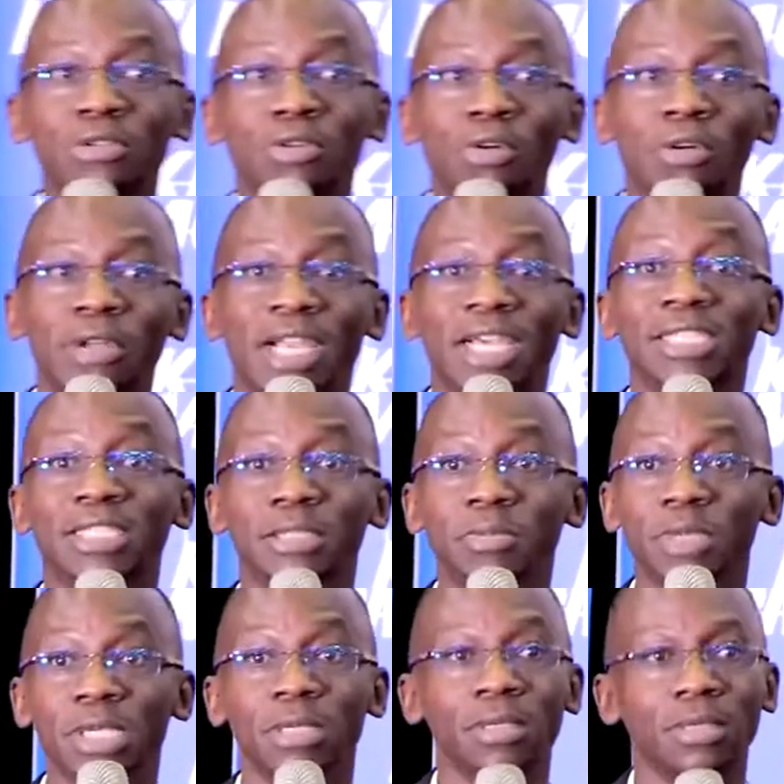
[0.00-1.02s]
recognized
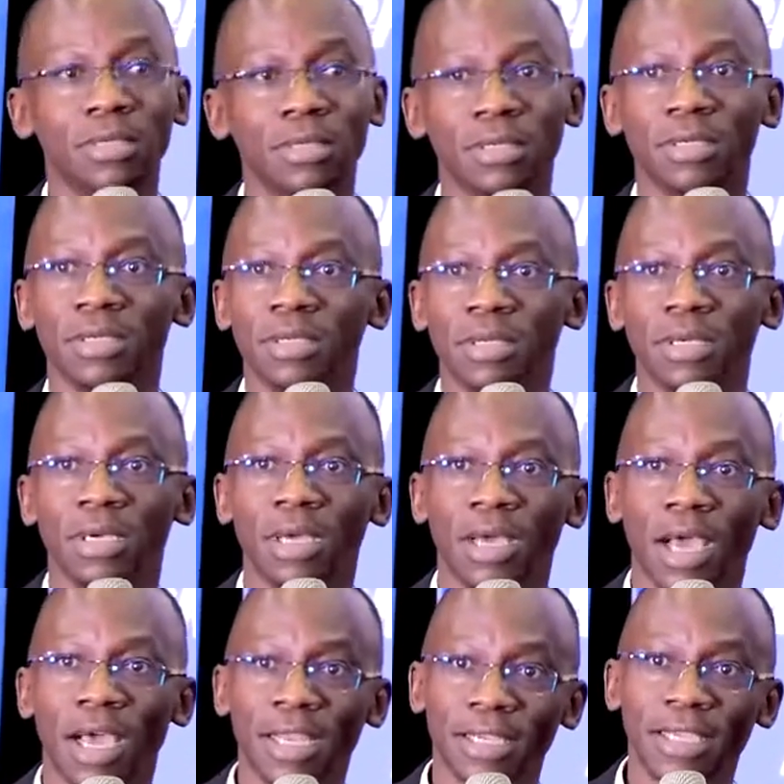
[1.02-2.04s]
me
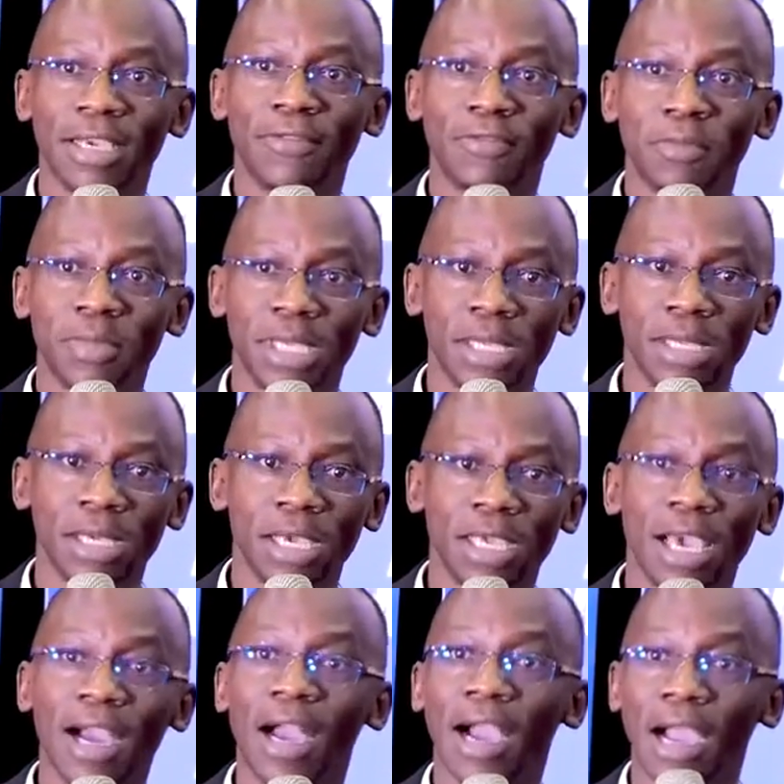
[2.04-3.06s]
and gave me a
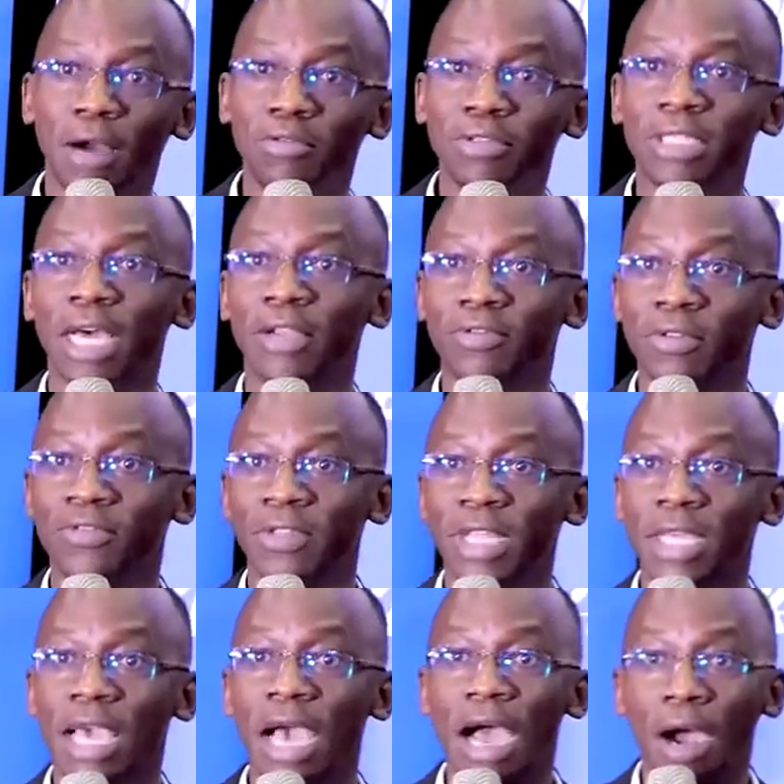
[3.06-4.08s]
Young Accountant of the
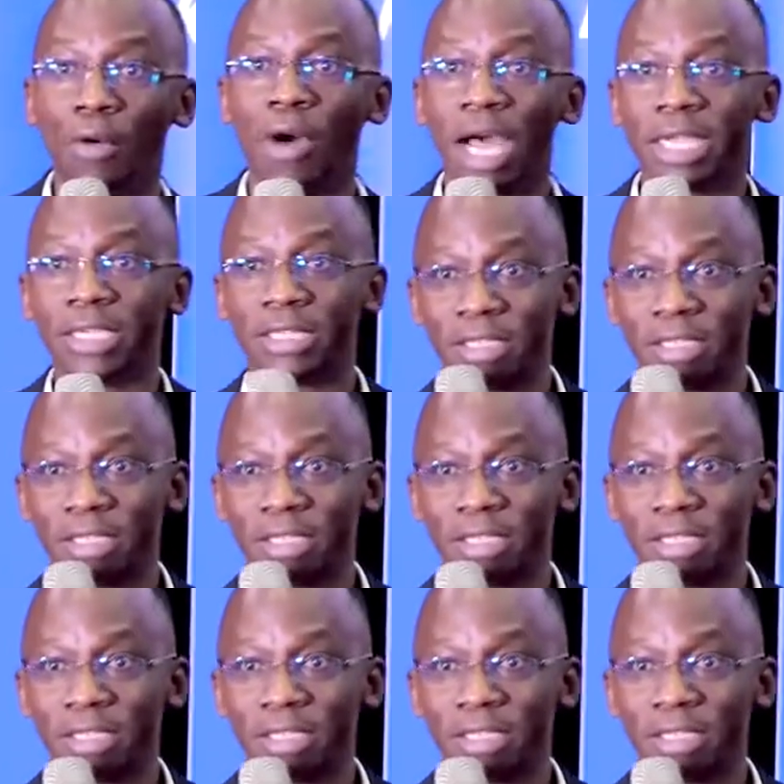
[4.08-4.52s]
Year award.